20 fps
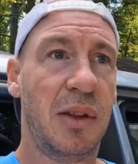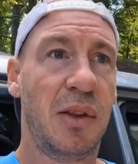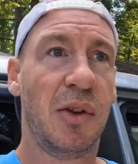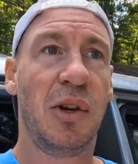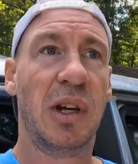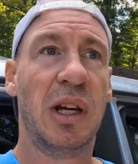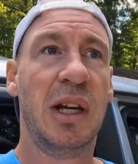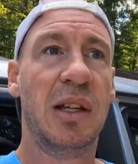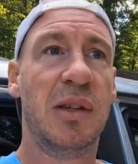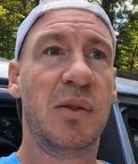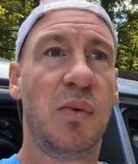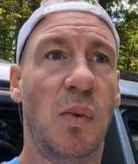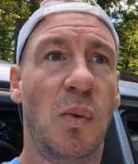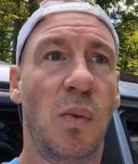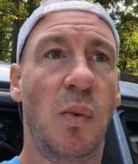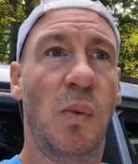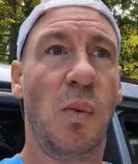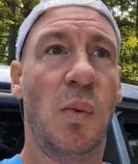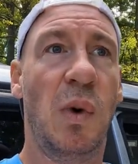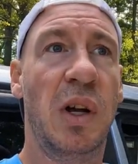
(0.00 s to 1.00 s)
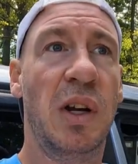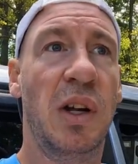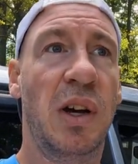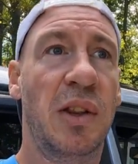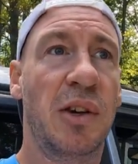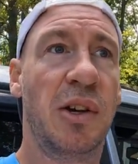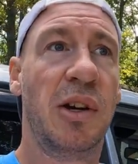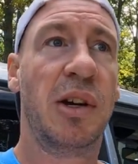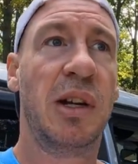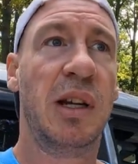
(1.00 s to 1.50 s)
There is one
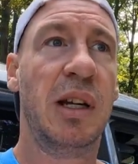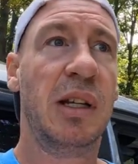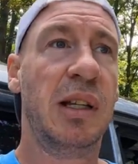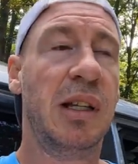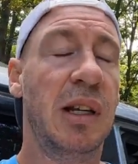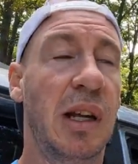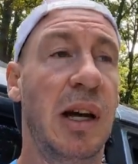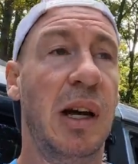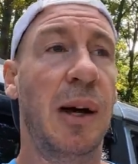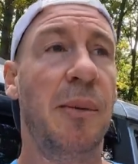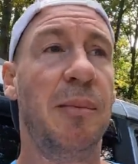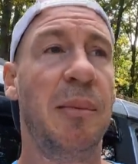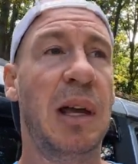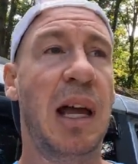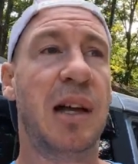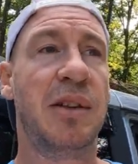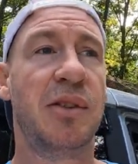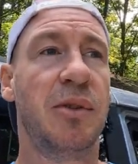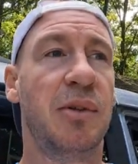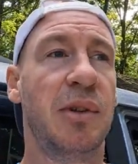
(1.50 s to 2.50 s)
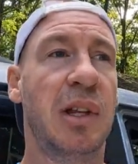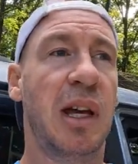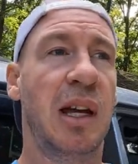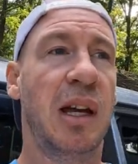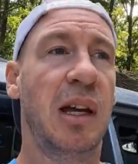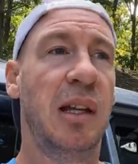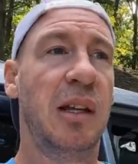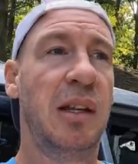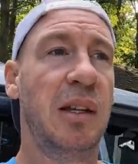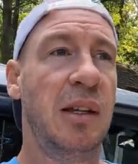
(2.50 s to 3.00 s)
other um, hazard
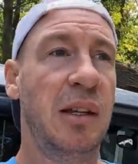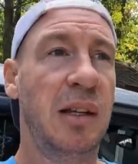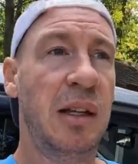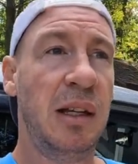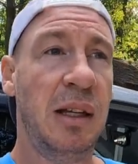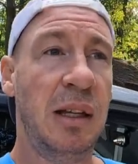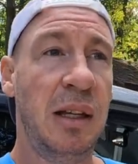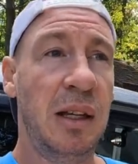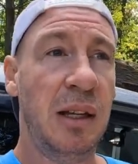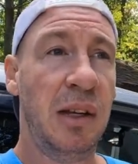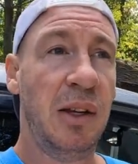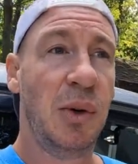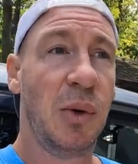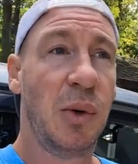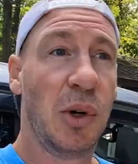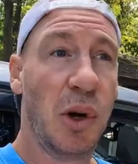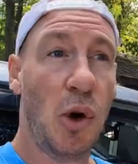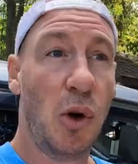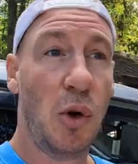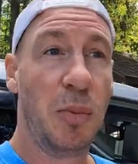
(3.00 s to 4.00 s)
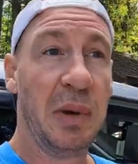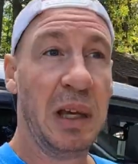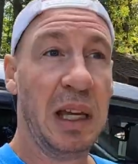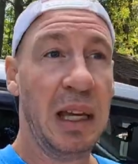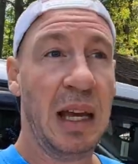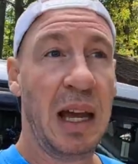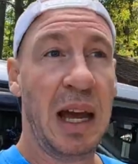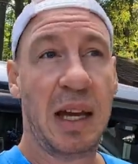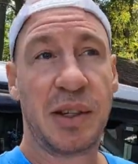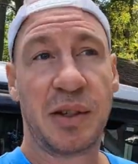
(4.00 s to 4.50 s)
that, or OB
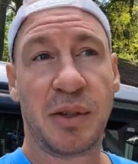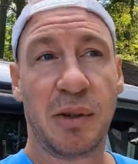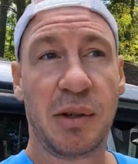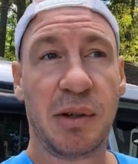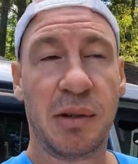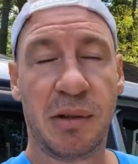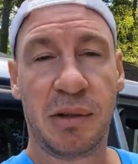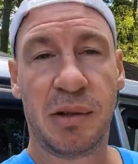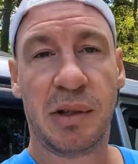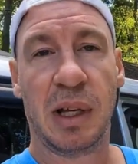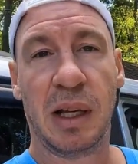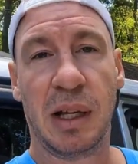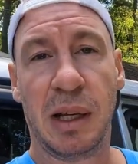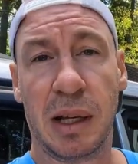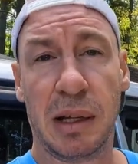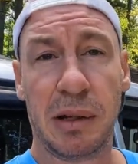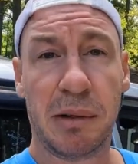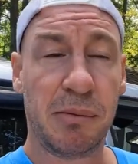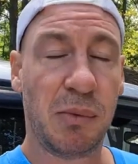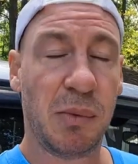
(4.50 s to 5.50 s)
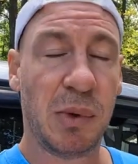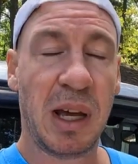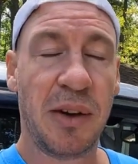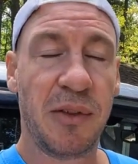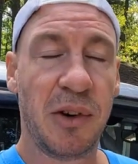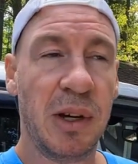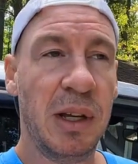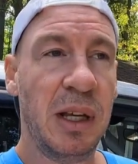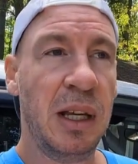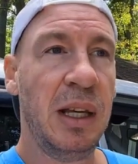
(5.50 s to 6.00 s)
hazard, uh,
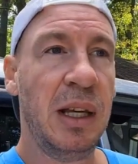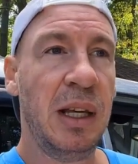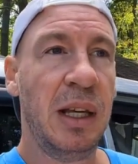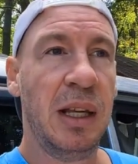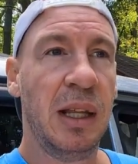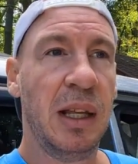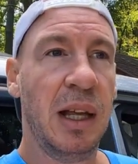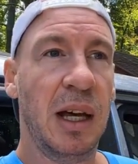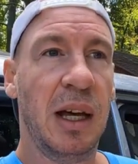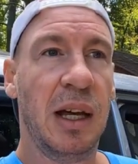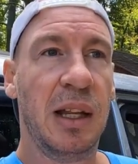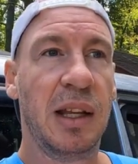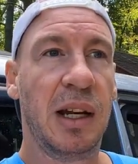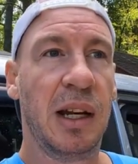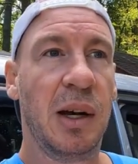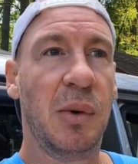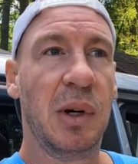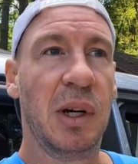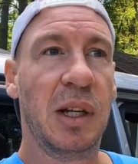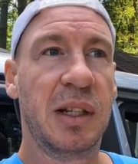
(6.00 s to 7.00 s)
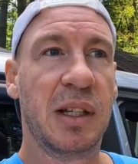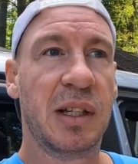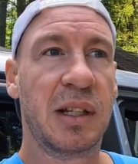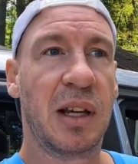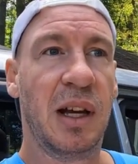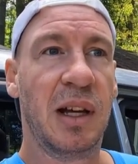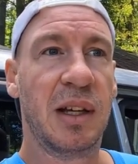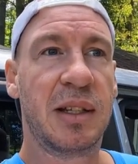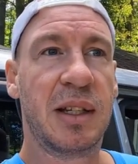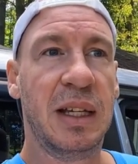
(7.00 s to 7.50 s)
whatever, uh, that I want to
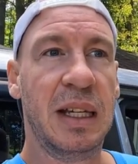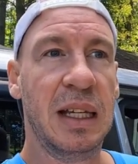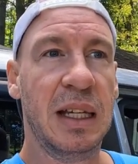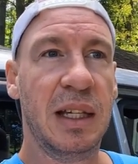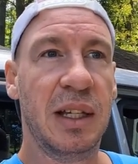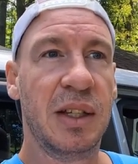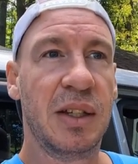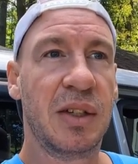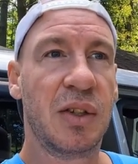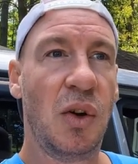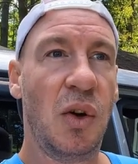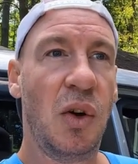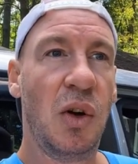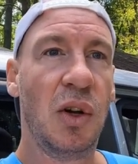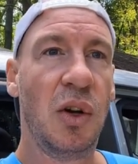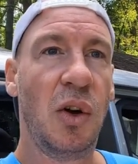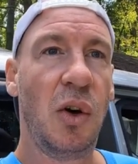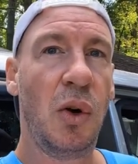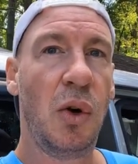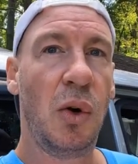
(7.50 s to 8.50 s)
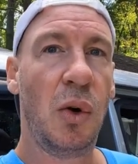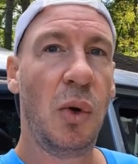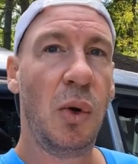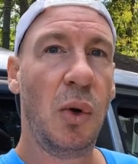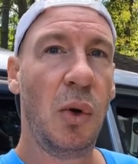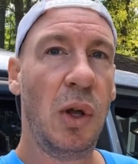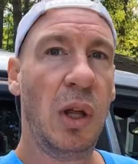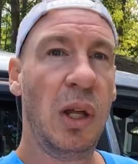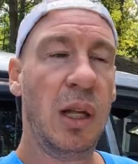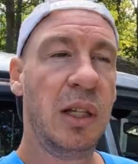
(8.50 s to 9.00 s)
discuss is on
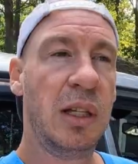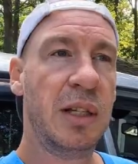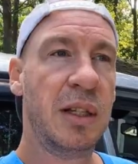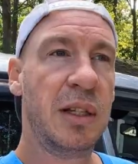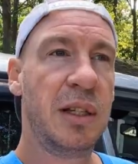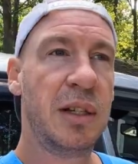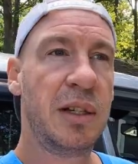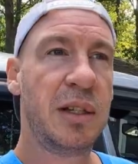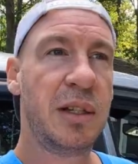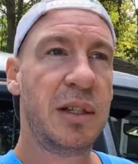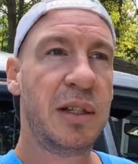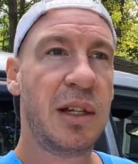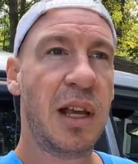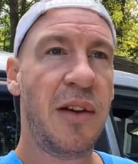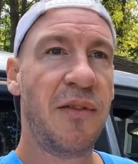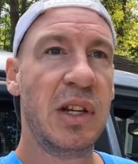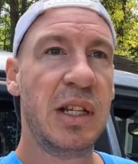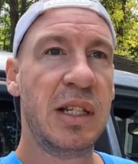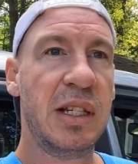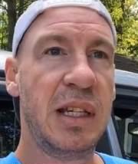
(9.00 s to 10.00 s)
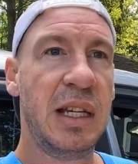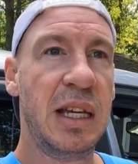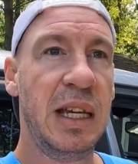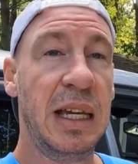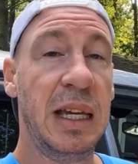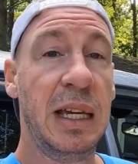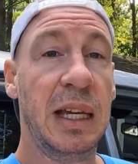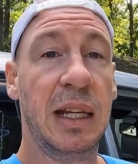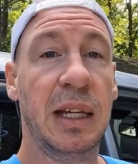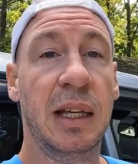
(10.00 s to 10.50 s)
hole
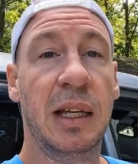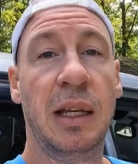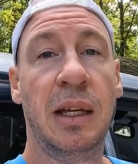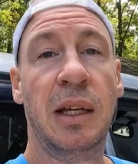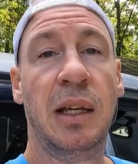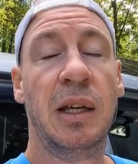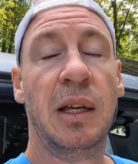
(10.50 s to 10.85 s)
17,